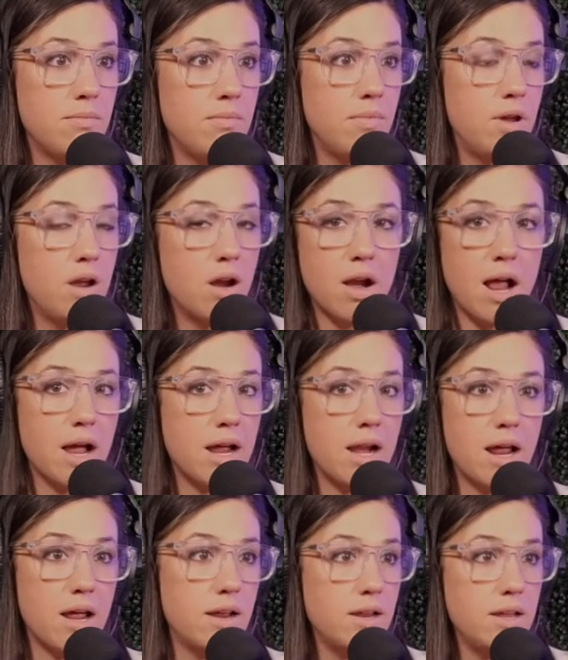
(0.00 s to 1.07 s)
you're not
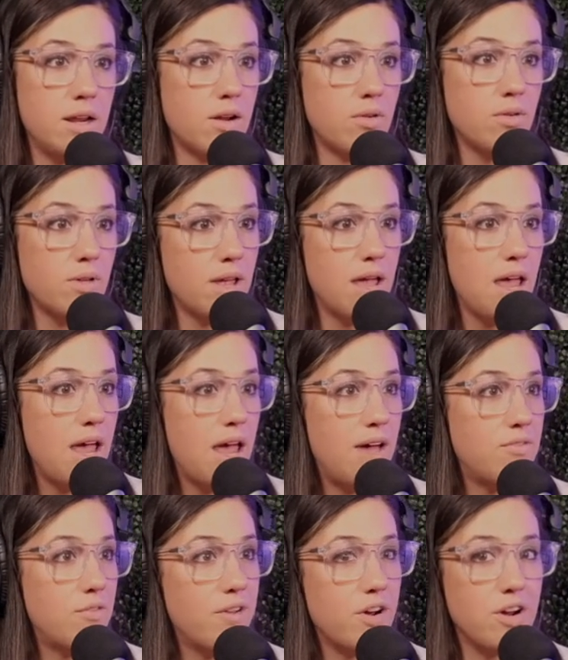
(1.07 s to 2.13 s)
going to, you know, have
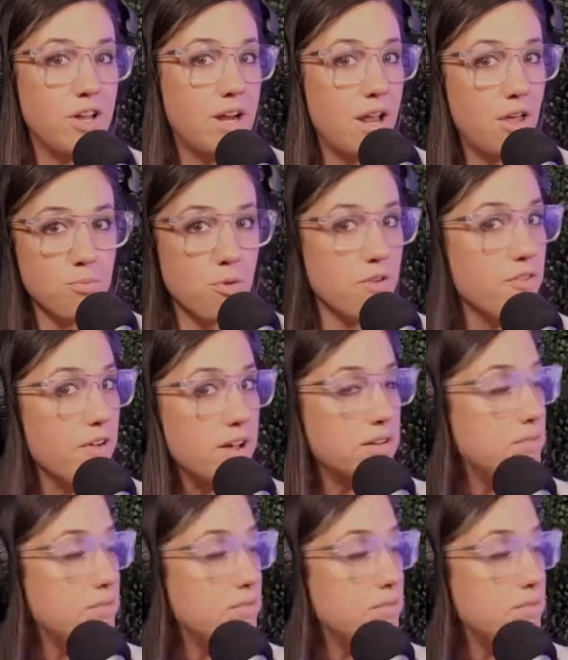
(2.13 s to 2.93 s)
a very good health profile.